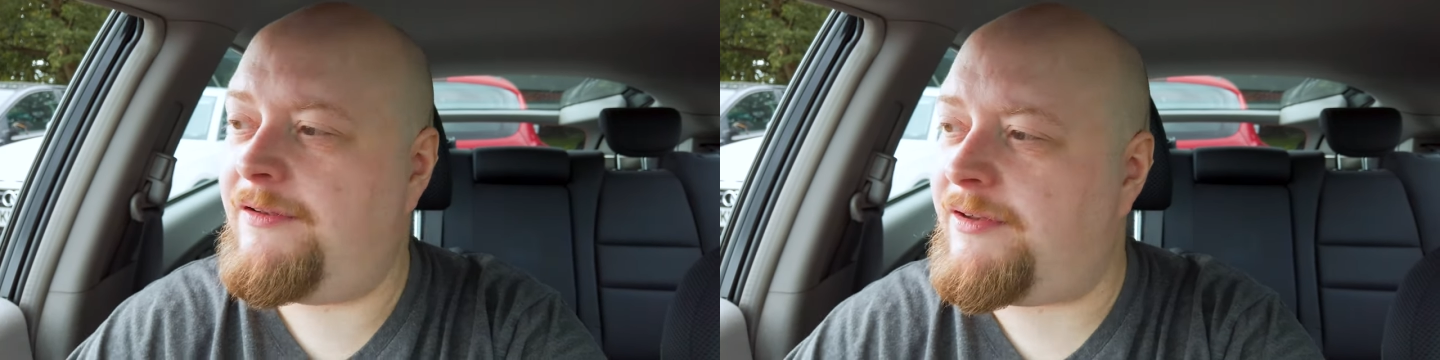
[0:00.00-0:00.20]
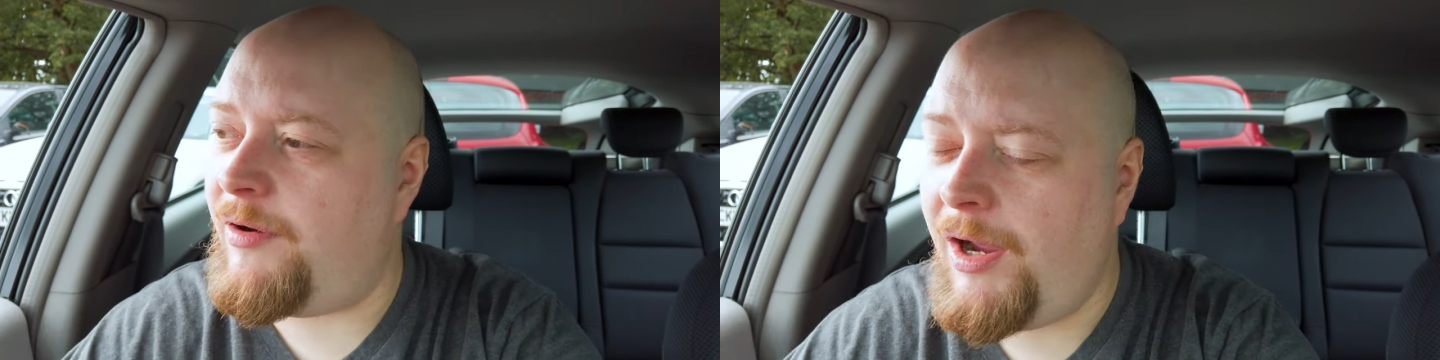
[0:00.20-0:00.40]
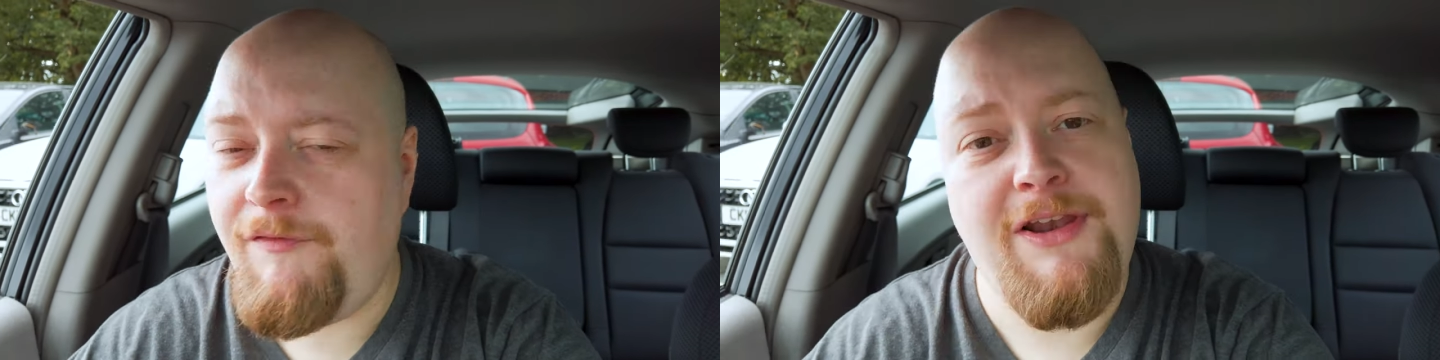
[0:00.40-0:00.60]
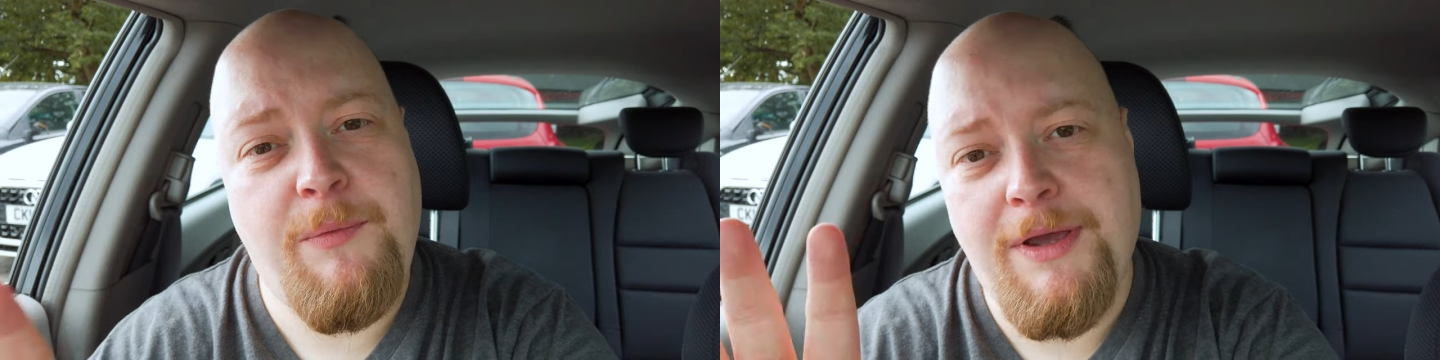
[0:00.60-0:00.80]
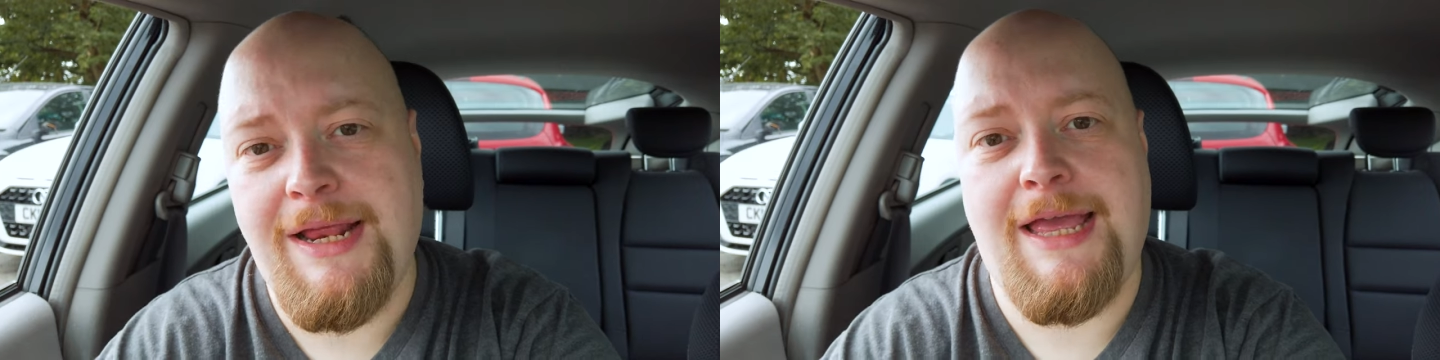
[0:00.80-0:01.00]
So
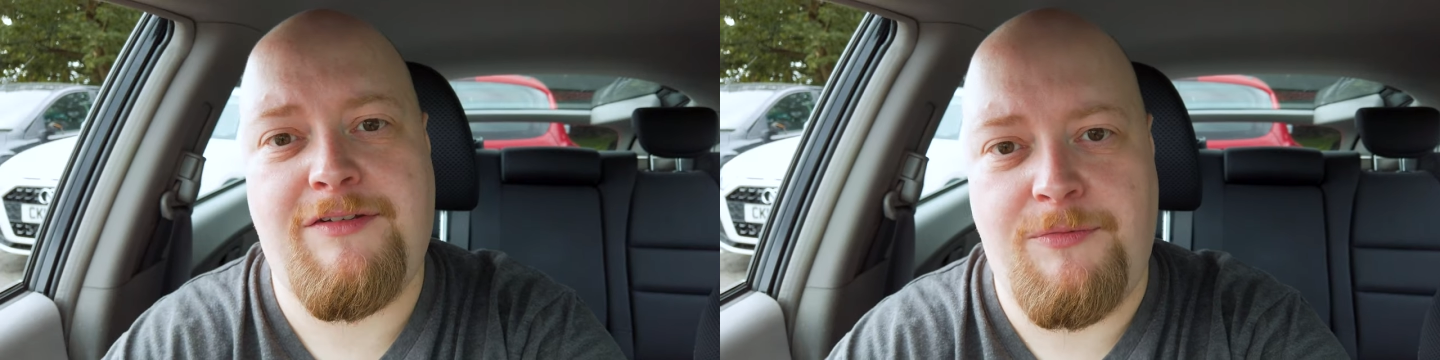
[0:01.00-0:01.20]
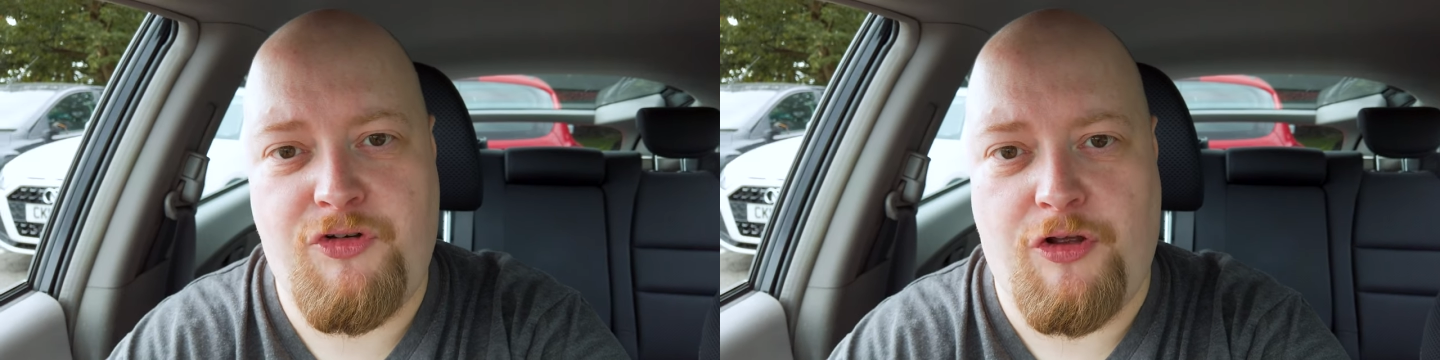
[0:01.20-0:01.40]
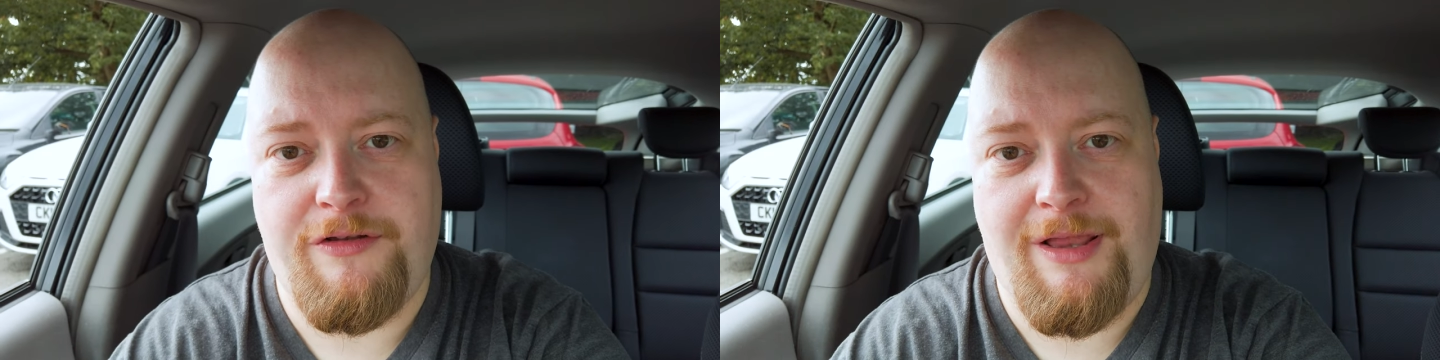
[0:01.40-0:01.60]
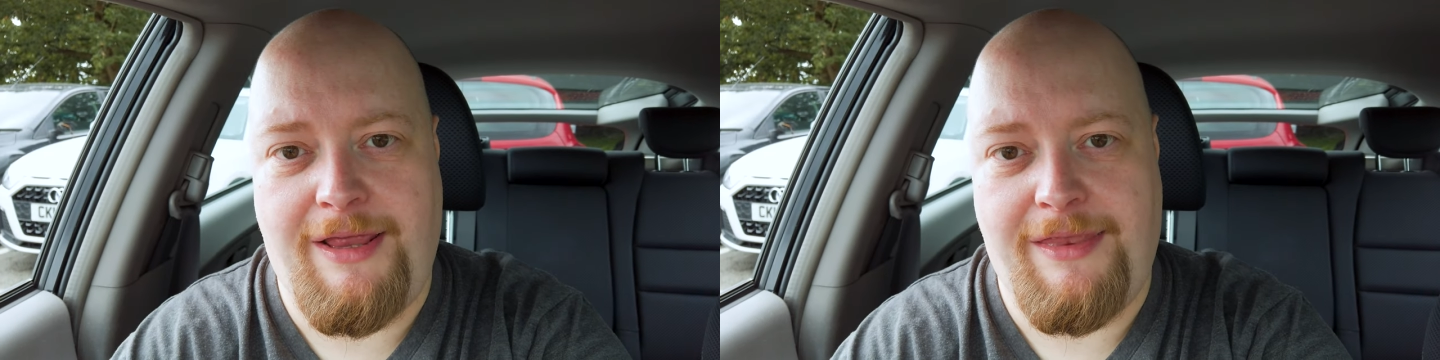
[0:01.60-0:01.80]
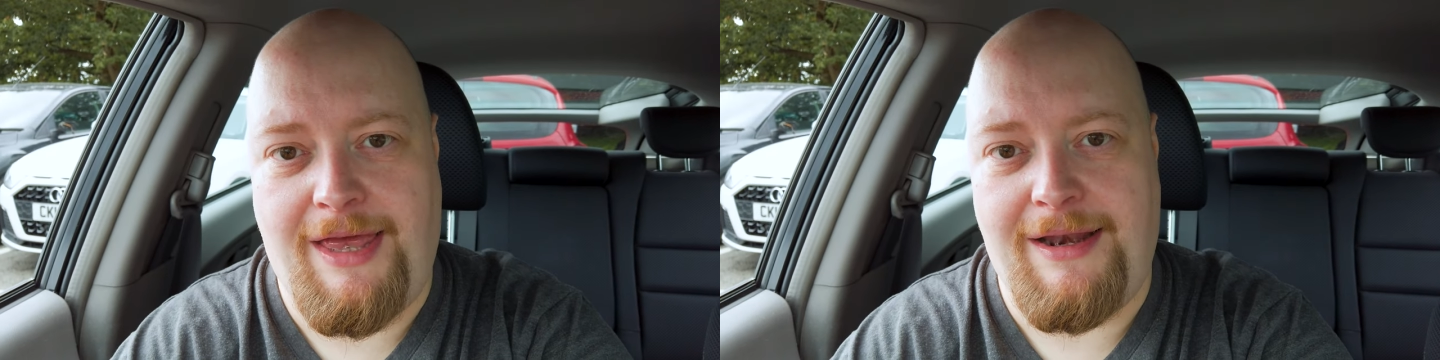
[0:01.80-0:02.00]
hopefully we're gonna get some shots
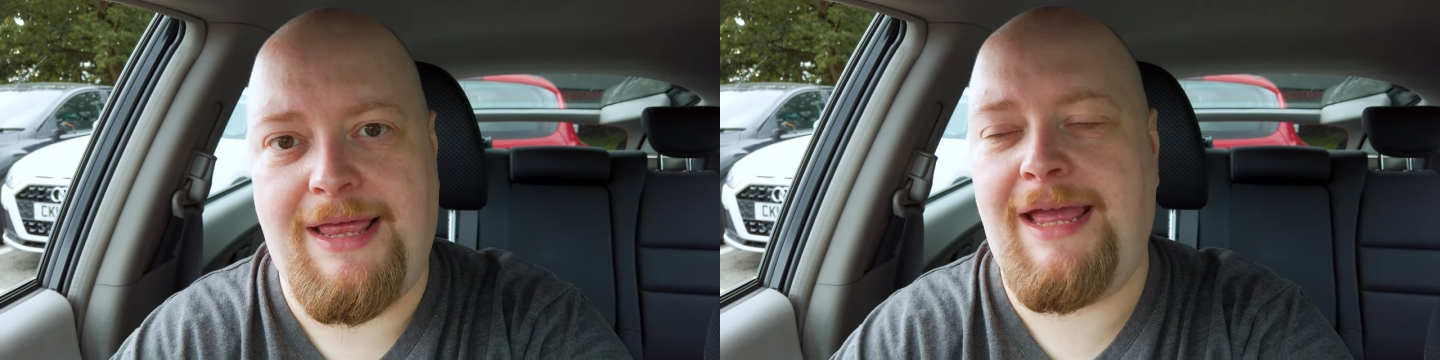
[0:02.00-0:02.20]
like that.